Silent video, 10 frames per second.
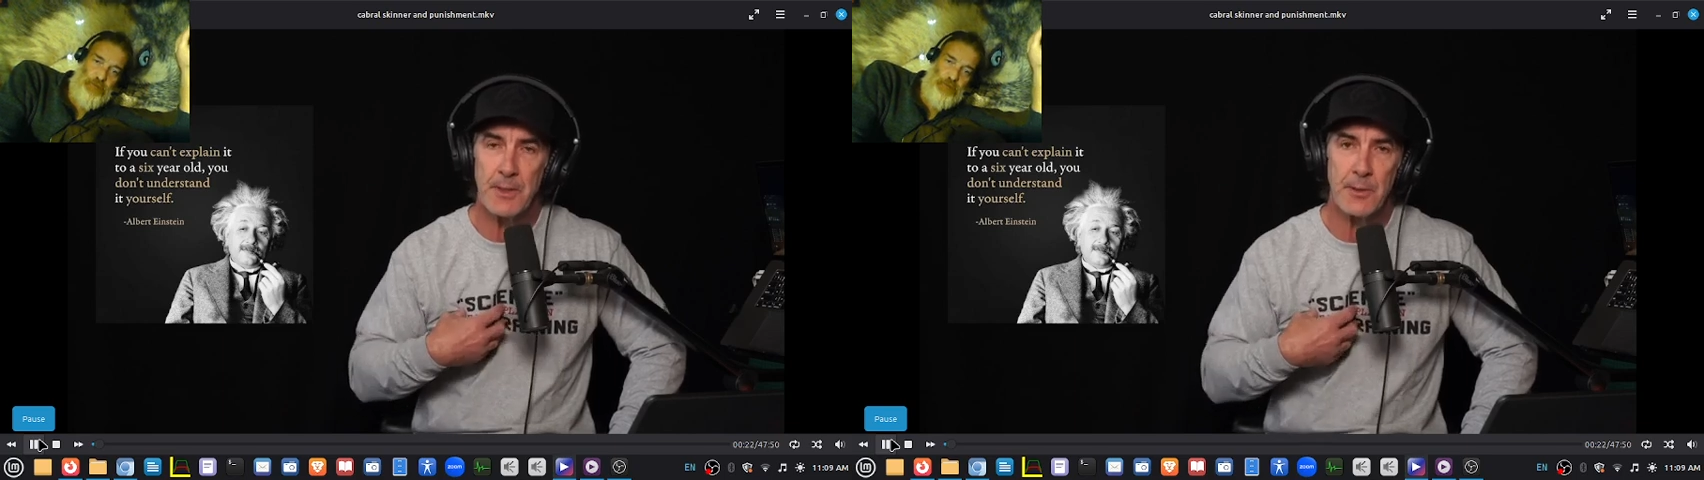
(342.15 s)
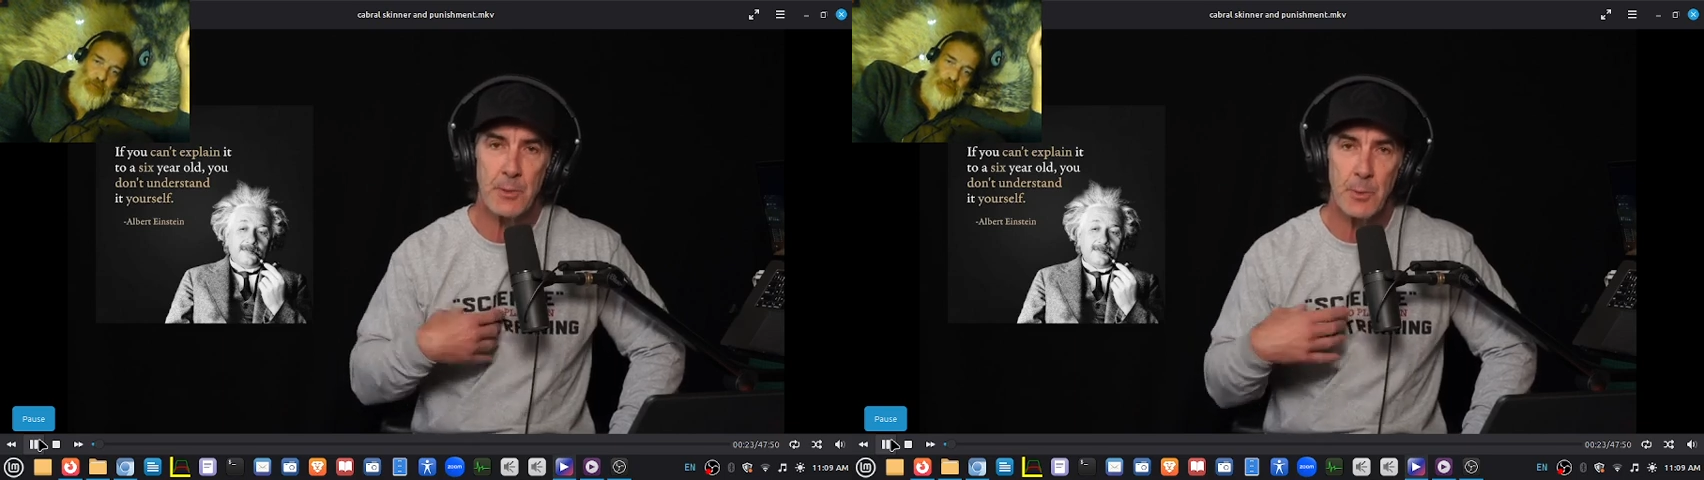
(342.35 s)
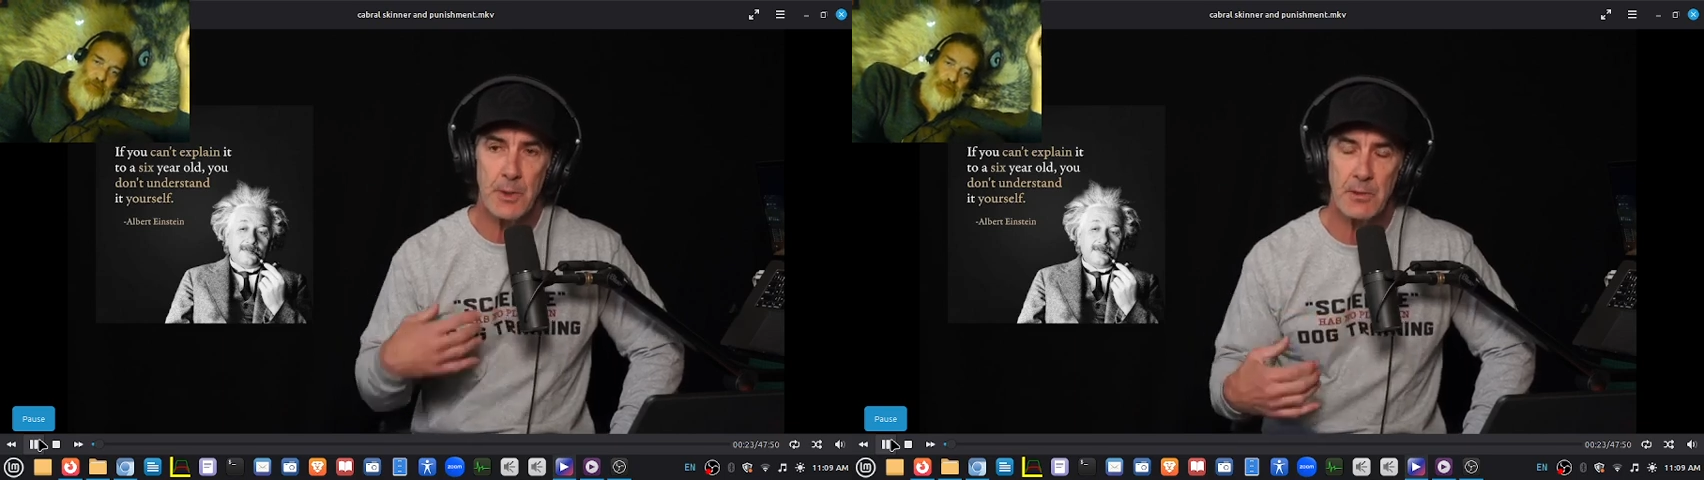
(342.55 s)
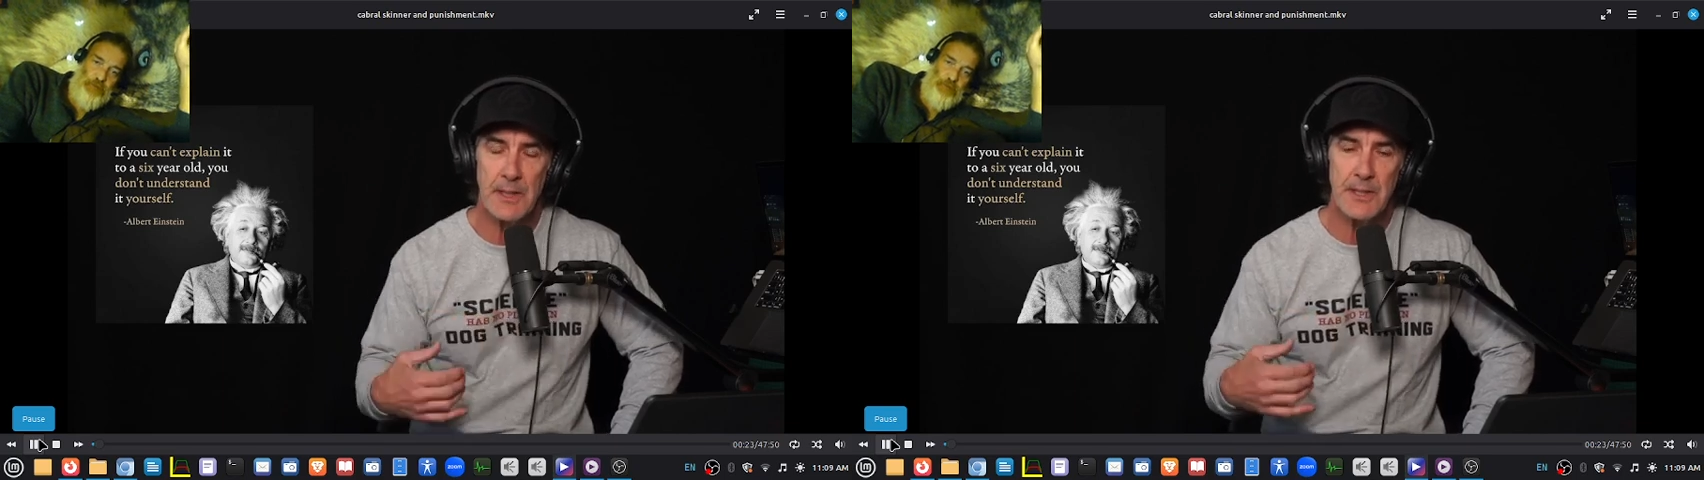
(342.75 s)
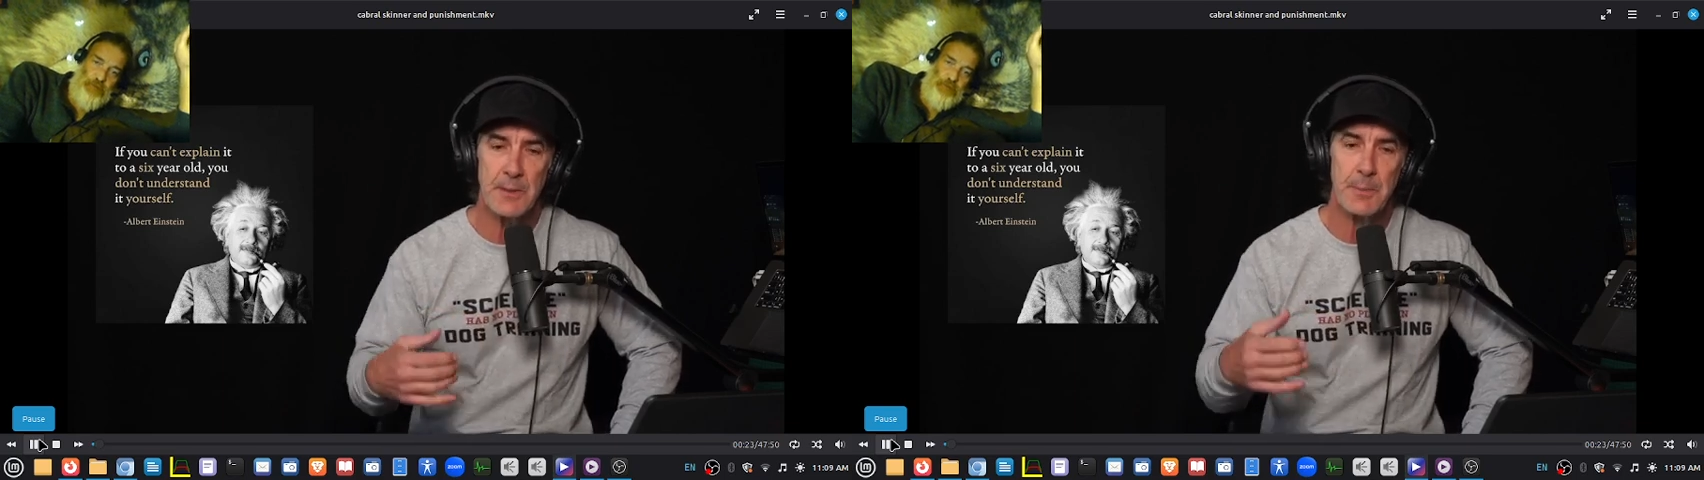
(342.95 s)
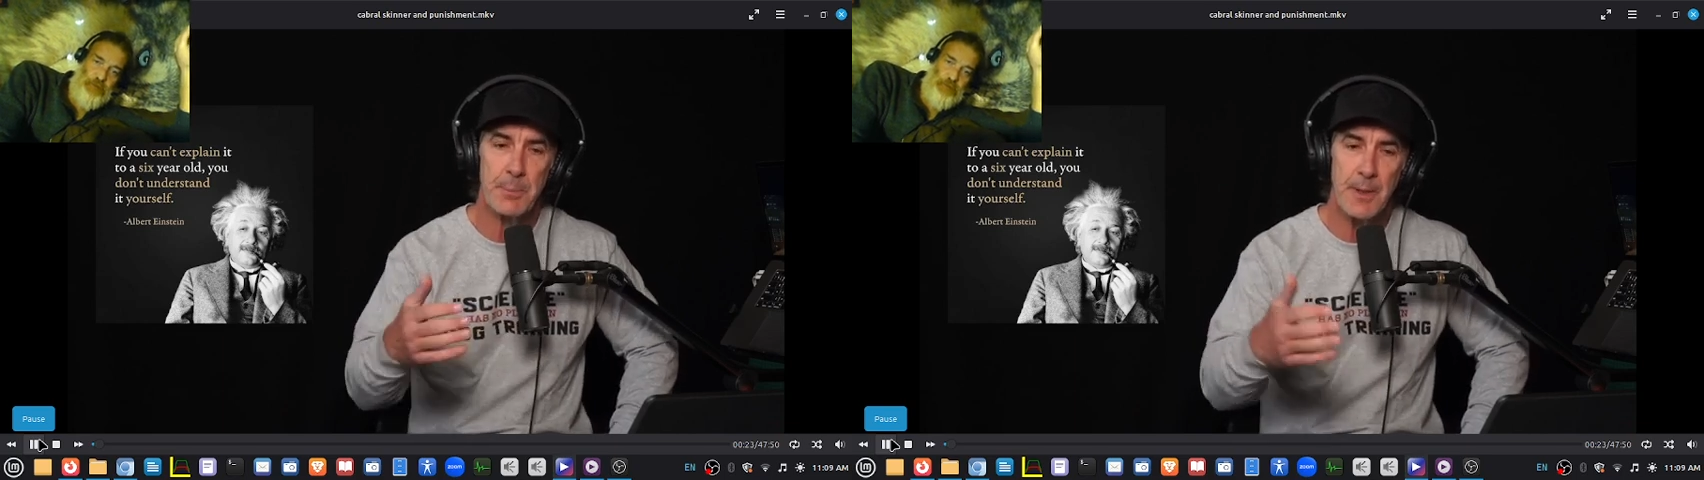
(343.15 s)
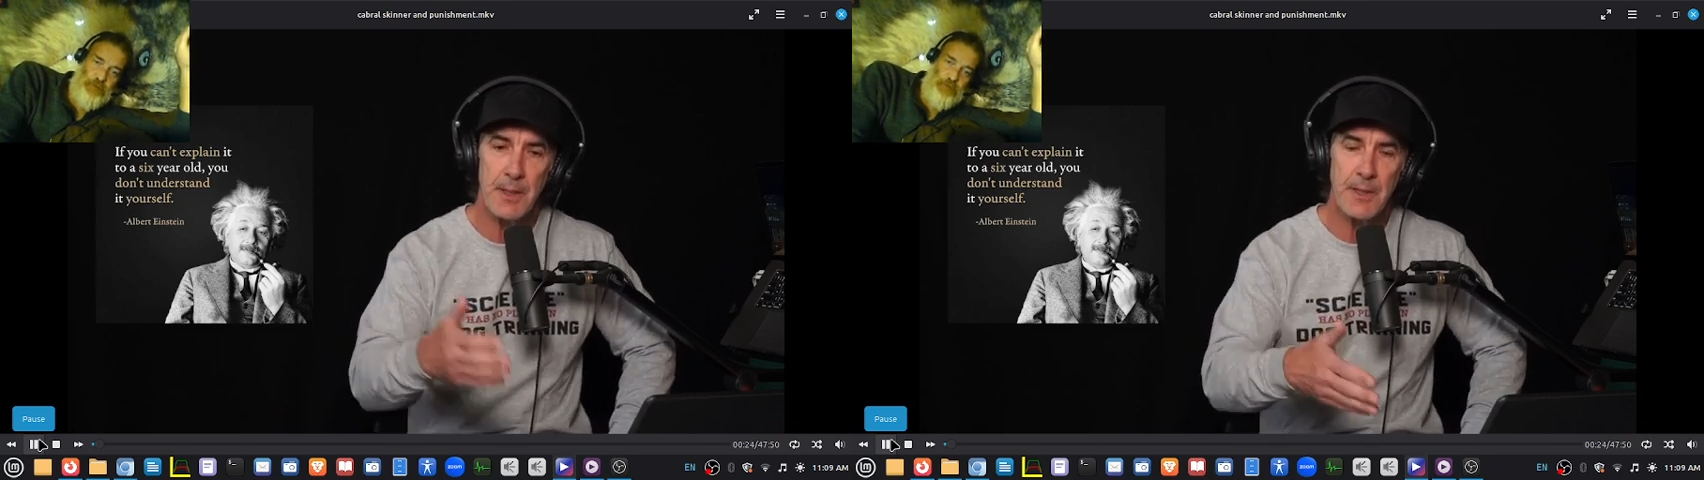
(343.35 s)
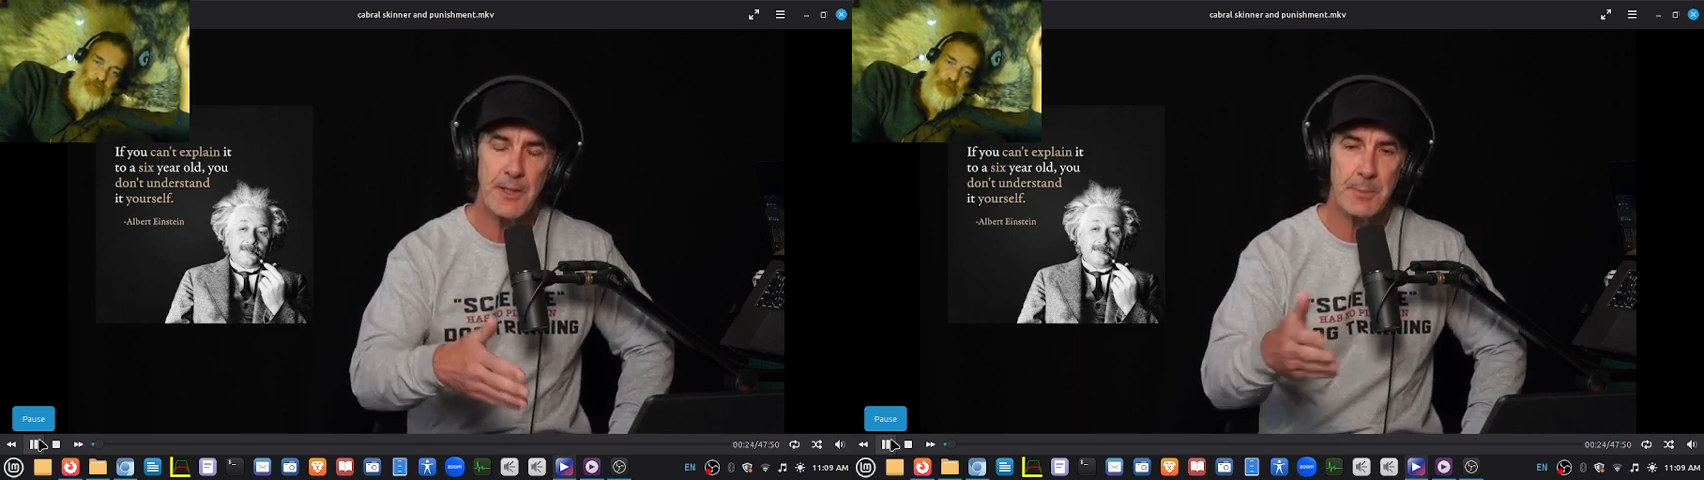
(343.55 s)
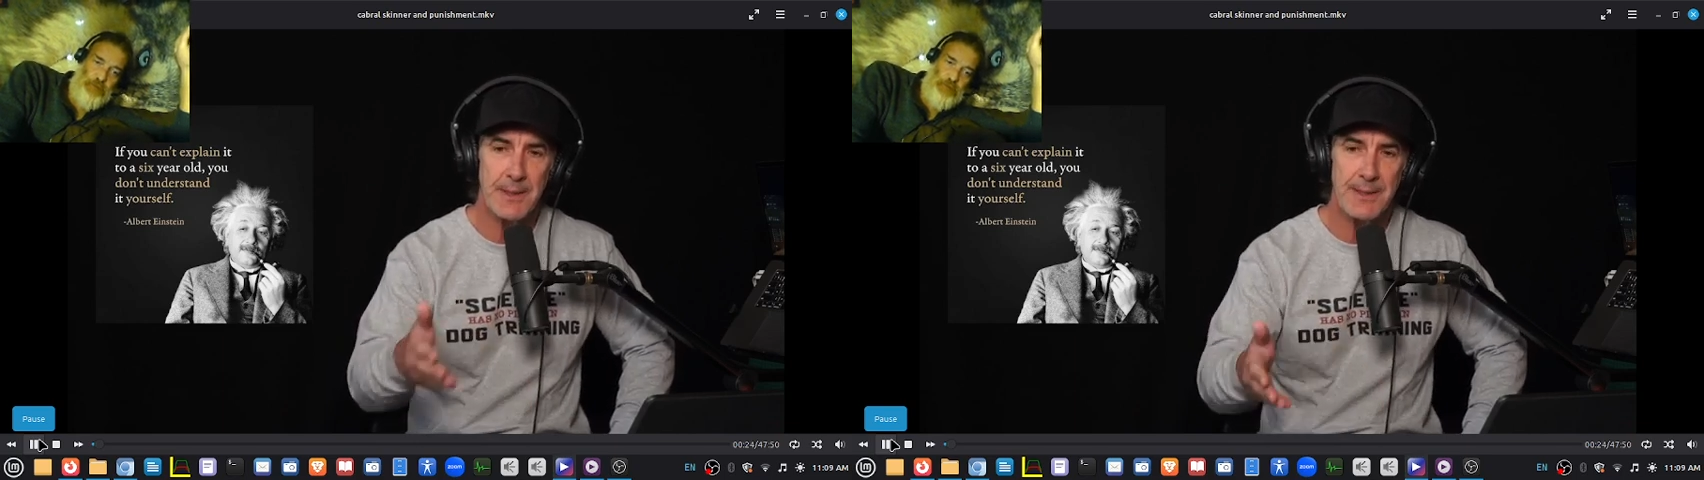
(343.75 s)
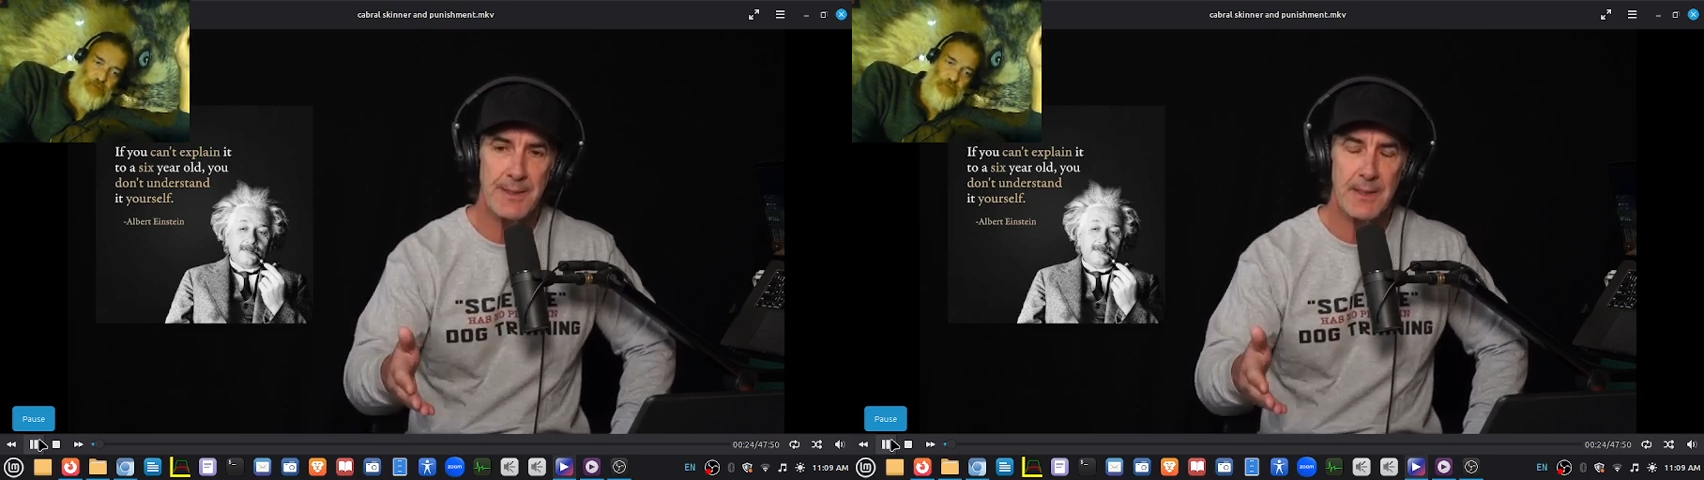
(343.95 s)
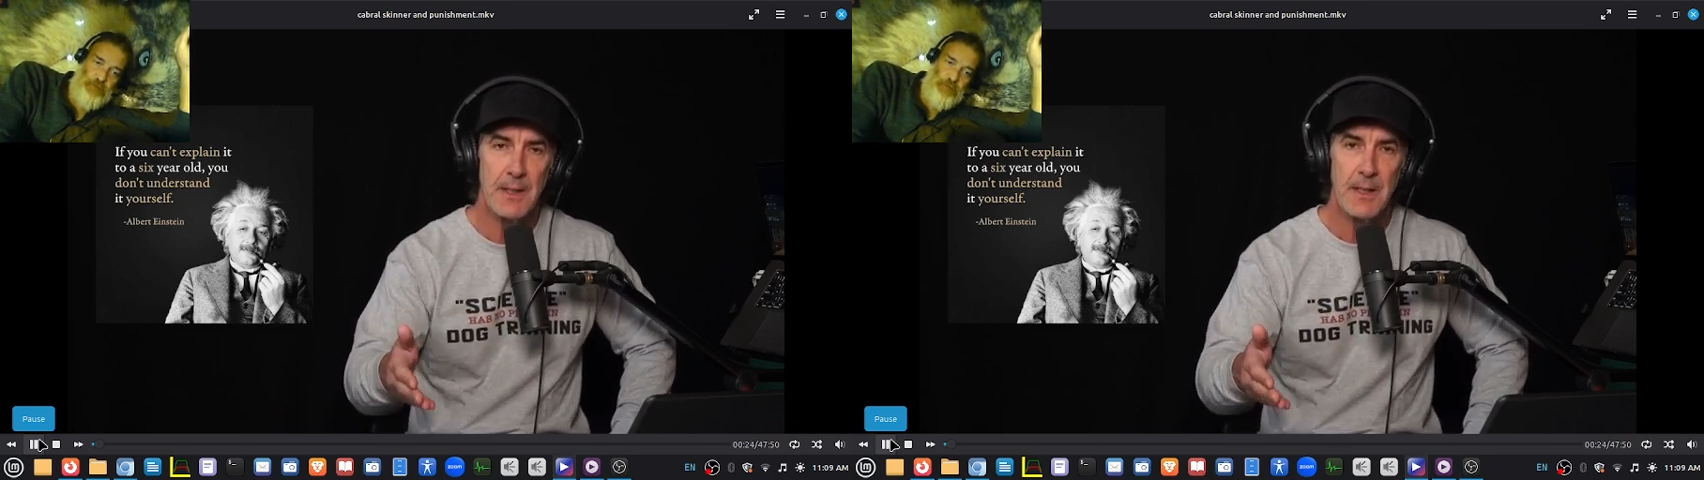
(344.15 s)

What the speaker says: I use the word correction, but punishment